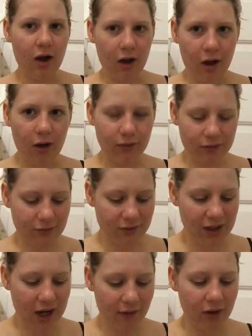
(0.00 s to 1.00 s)
I'll
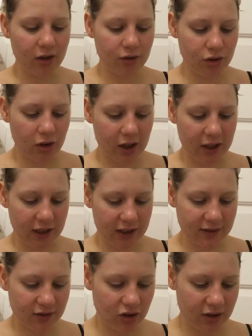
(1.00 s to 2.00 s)
carry on trying it
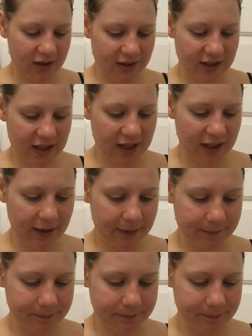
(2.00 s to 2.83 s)
and just see.